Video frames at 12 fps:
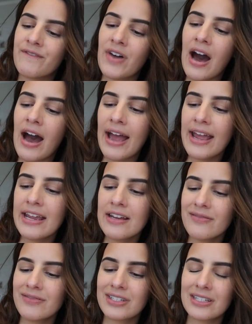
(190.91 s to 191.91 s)

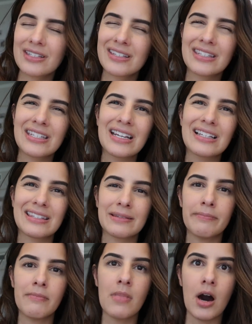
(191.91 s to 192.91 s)
5 to 6
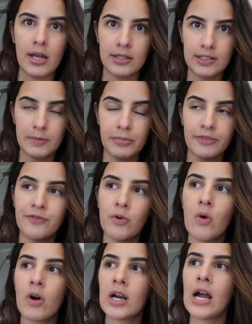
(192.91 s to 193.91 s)
months
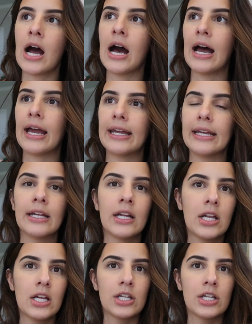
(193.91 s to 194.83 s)
before I,